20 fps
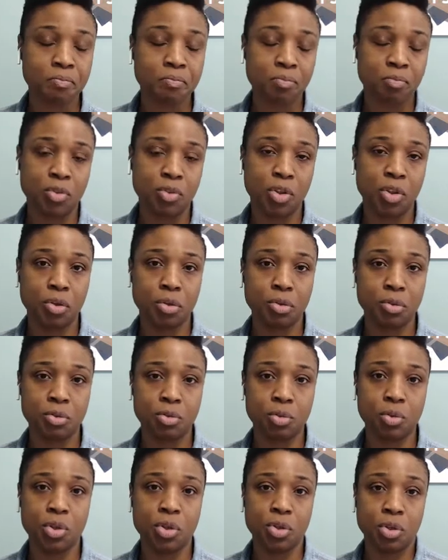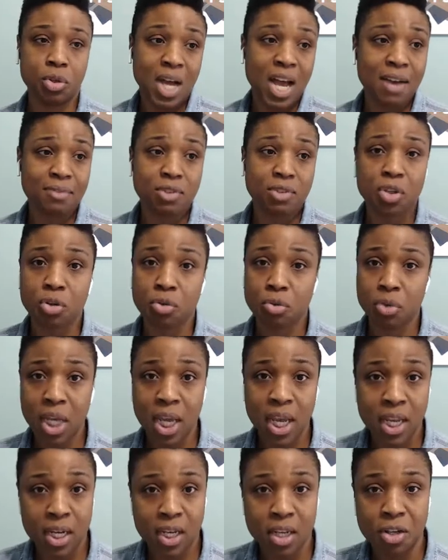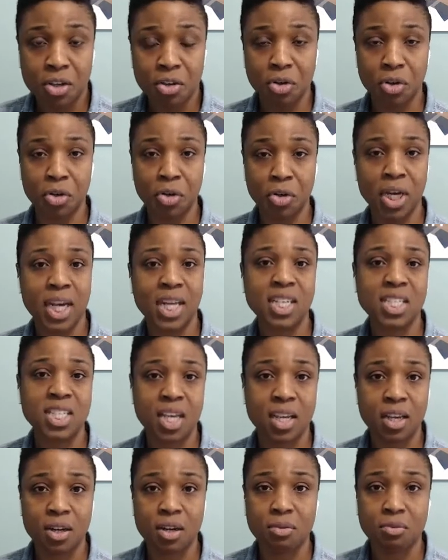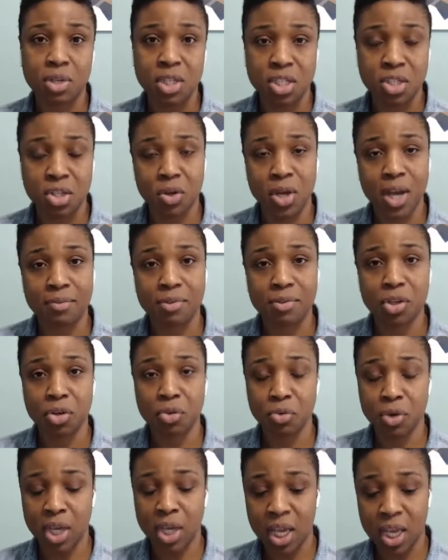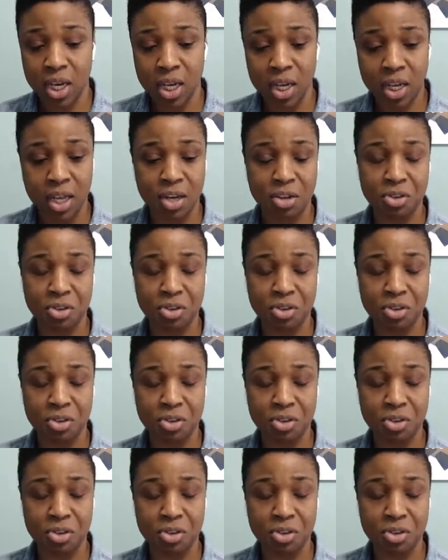You'll have to create it. You're kind of taking a risk. You'll have to create it, and you're